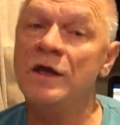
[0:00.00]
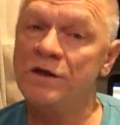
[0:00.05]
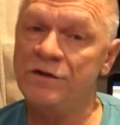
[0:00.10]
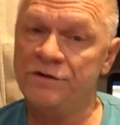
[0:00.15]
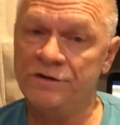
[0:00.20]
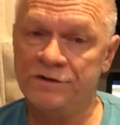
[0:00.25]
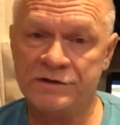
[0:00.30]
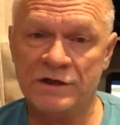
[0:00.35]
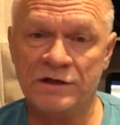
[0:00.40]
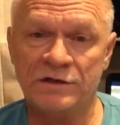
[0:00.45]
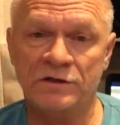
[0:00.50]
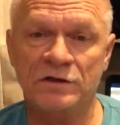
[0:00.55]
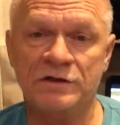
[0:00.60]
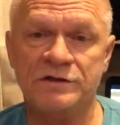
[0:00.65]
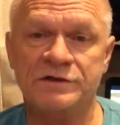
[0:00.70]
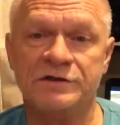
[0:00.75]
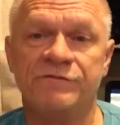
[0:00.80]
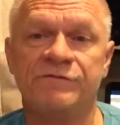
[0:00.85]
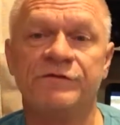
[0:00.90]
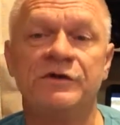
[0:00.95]
The tunnel
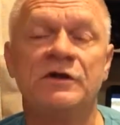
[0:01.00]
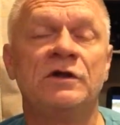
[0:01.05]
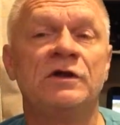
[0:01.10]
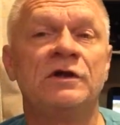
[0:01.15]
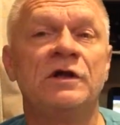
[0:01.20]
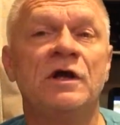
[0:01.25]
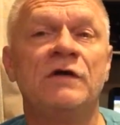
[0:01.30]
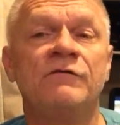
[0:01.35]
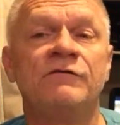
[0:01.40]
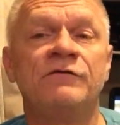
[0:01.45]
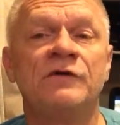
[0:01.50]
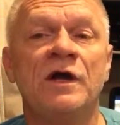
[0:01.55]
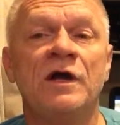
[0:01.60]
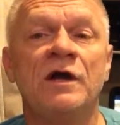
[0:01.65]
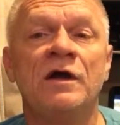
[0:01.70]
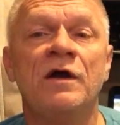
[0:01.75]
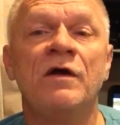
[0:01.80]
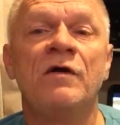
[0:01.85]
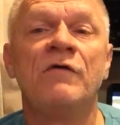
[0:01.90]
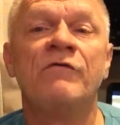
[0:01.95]
is the feeling of
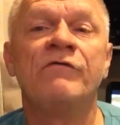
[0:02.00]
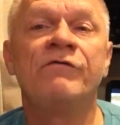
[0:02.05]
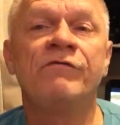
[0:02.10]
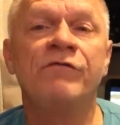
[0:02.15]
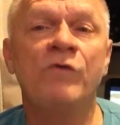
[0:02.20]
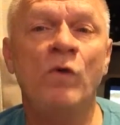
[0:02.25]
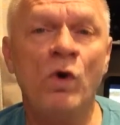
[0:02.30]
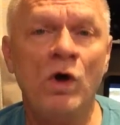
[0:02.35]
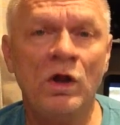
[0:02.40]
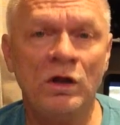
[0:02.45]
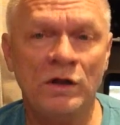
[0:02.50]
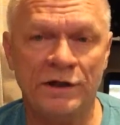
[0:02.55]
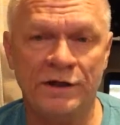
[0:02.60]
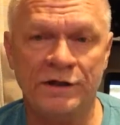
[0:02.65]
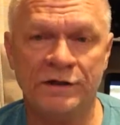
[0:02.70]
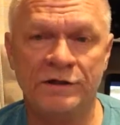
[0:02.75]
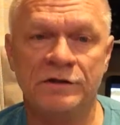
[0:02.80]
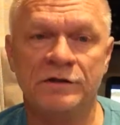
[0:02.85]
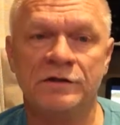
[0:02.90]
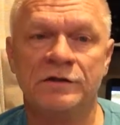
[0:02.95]
falling.
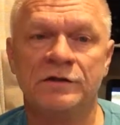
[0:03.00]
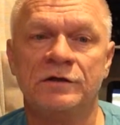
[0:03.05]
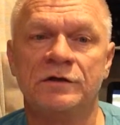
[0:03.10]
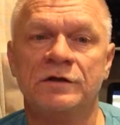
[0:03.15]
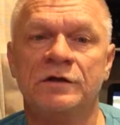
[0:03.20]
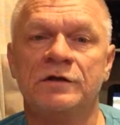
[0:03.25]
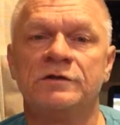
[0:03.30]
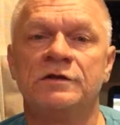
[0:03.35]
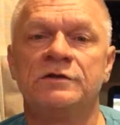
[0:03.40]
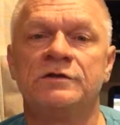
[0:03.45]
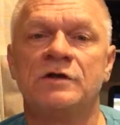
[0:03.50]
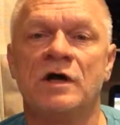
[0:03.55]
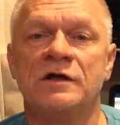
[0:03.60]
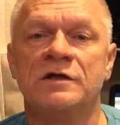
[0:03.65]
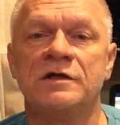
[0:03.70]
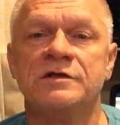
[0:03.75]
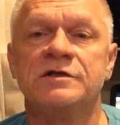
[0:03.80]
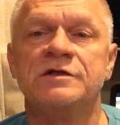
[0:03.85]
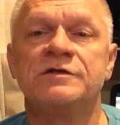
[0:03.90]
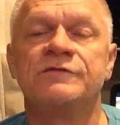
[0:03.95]
The
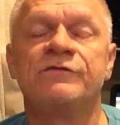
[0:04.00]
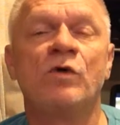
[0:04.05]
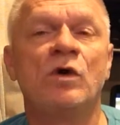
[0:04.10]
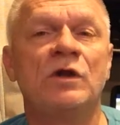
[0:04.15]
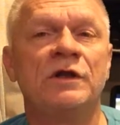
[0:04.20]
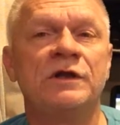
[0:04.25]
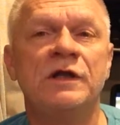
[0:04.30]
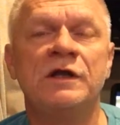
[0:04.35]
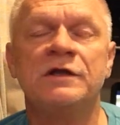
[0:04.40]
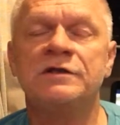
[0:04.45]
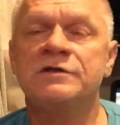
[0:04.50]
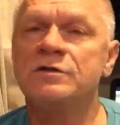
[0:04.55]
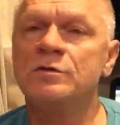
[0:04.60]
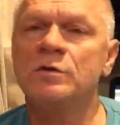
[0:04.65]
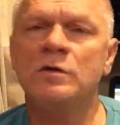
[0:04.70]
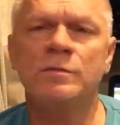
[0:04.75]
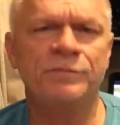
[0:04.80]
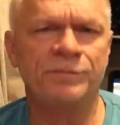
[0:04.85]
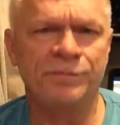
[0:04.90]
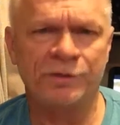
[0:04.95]
darkness is falling into
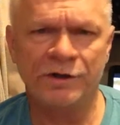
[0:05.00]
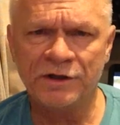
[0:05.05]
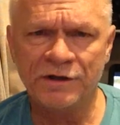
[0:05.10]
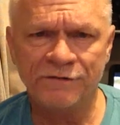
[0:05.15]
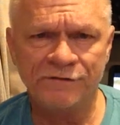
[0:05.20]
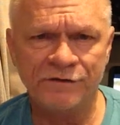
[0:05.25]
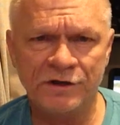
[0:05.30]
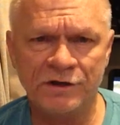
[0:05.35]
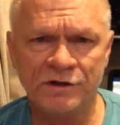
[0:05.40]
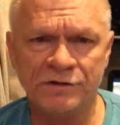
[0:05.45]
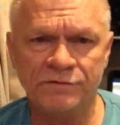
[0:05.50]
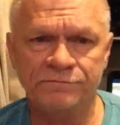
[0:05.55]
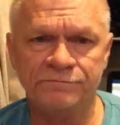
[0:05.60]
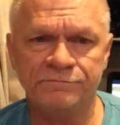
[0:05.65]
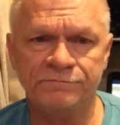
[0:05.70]
oblivion.